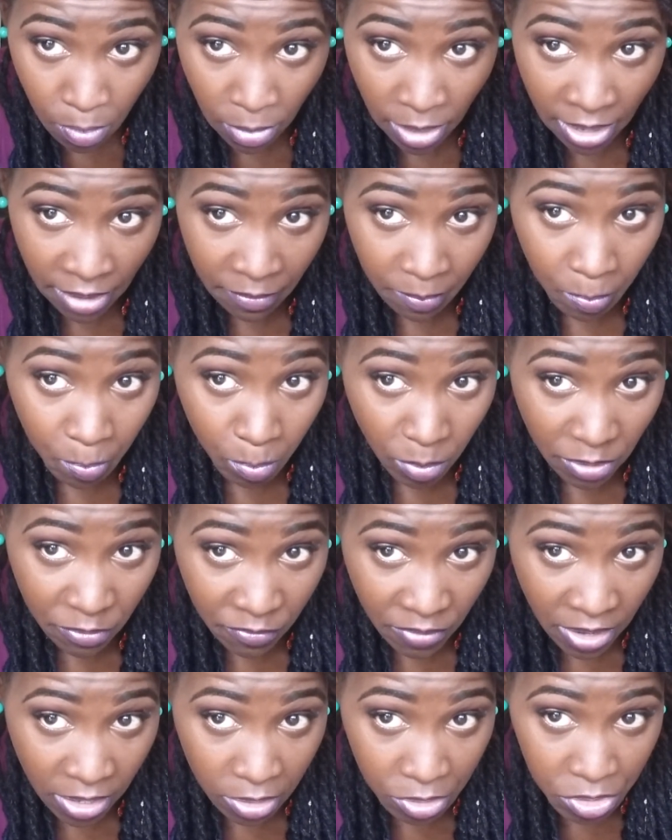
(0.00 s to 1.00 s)

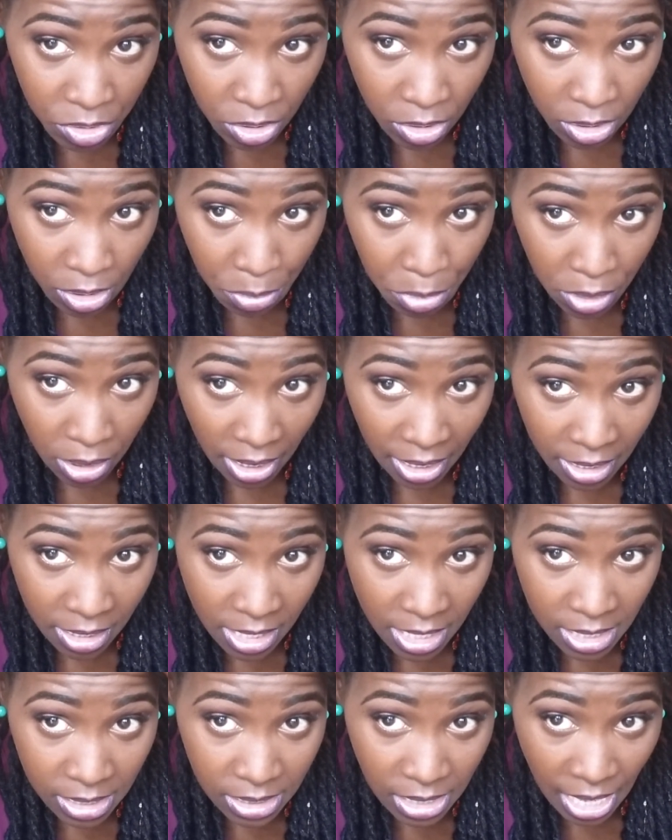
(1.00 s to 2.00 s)
my fingers are going to be
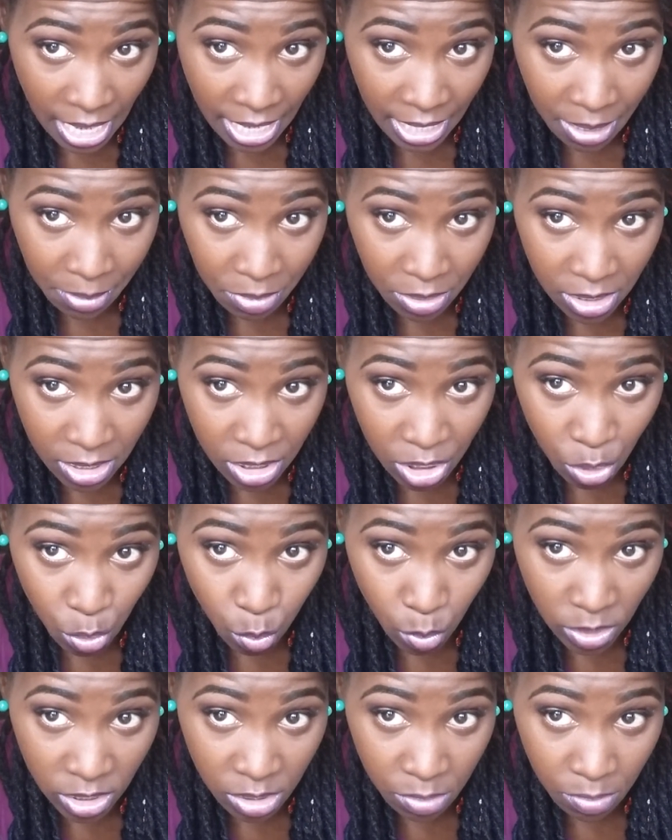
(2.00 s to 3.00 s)
like this, and I'm going to
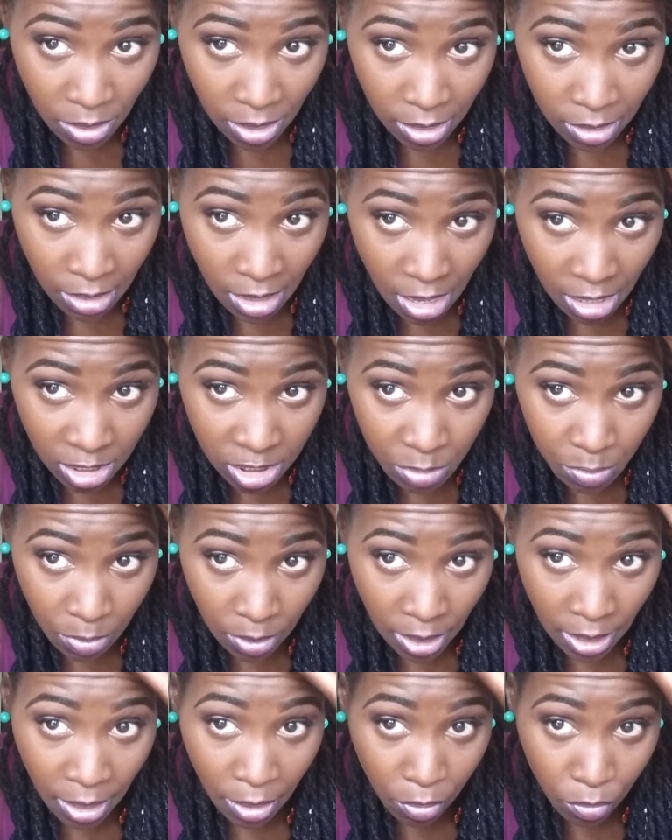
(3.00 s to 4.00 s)
twist my locks
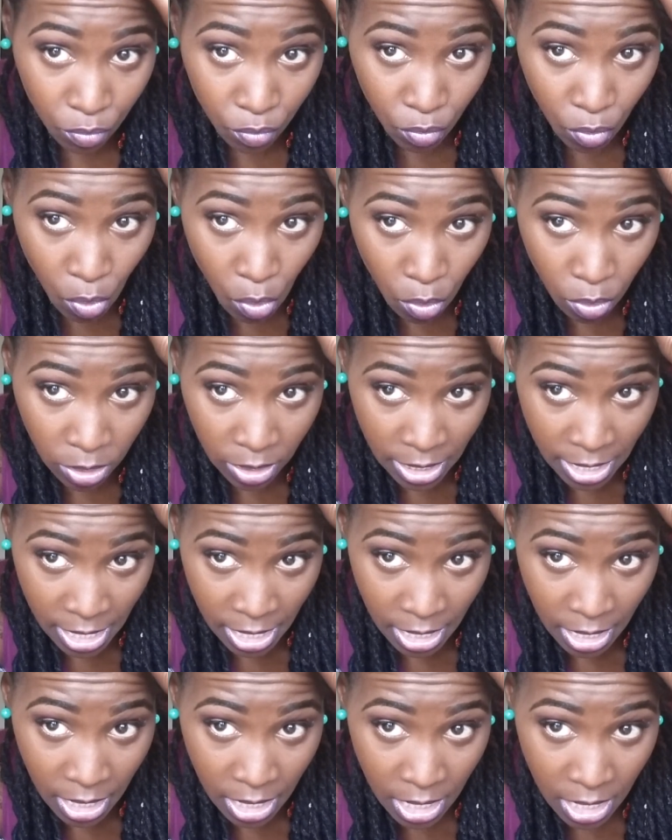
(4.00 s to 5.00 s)
by
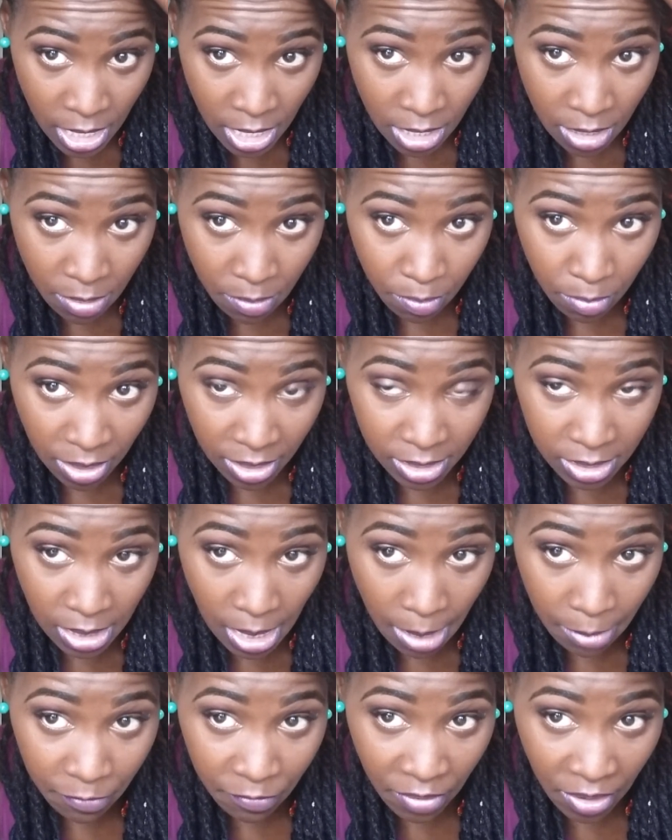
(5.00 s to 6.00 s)
rolling my
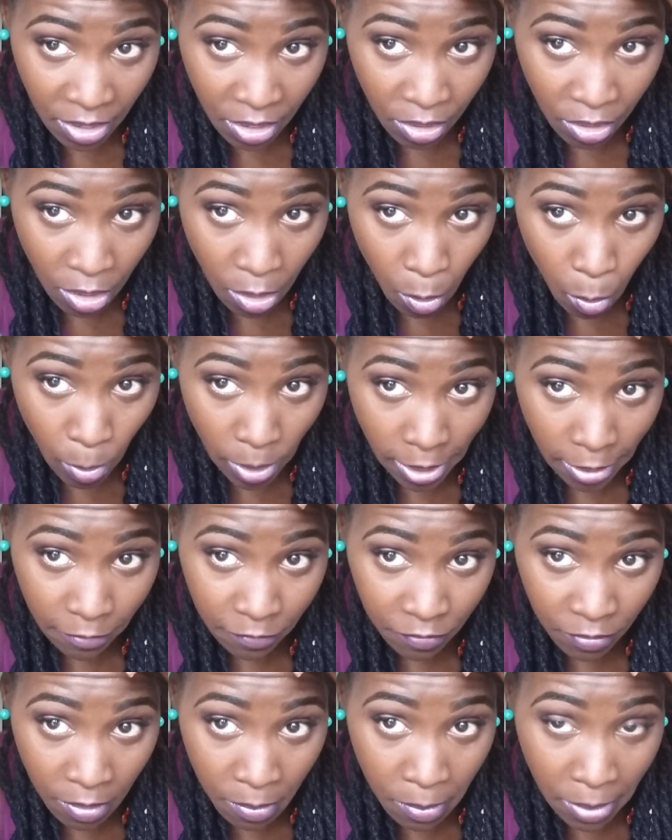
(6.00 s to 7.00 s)
top finger
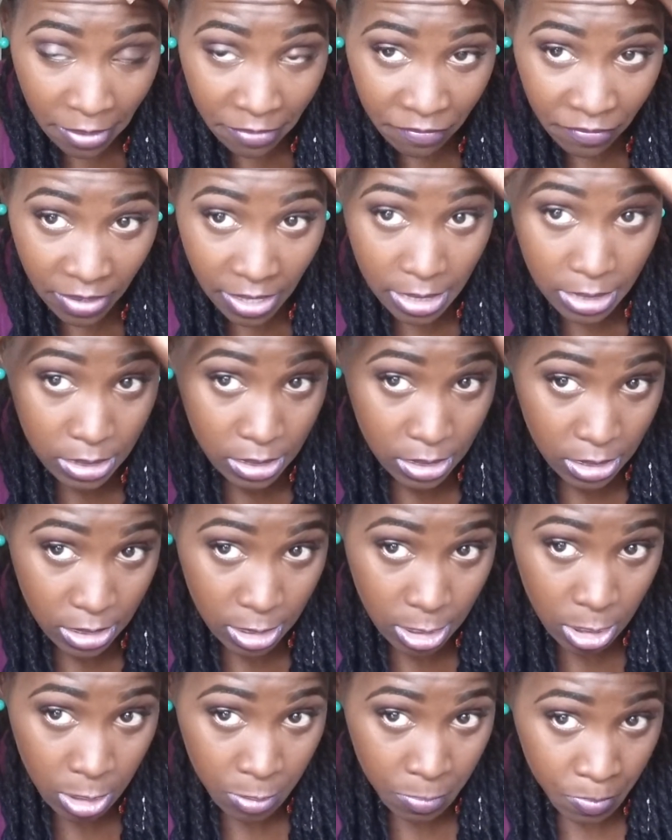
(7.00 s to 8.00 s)
away from my
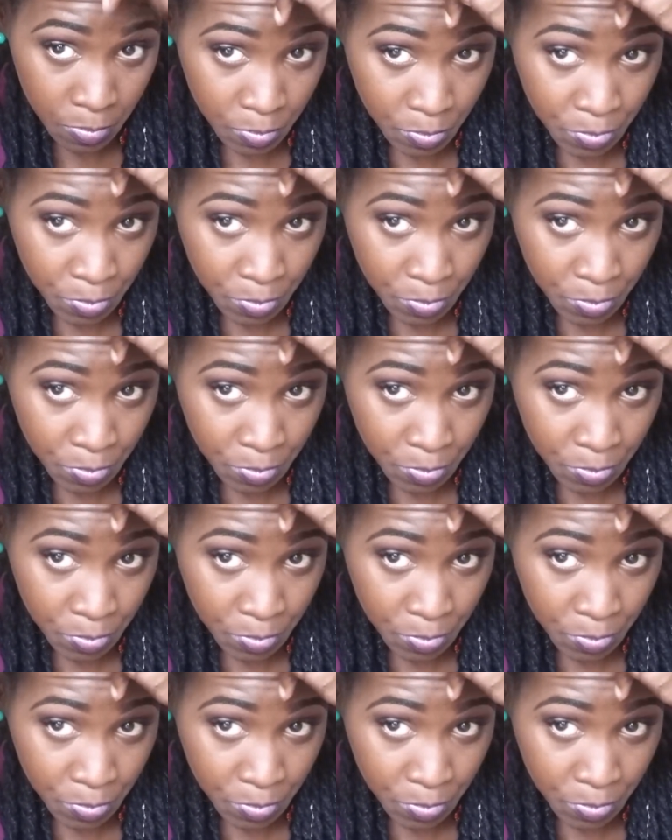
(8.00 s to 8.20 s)
face.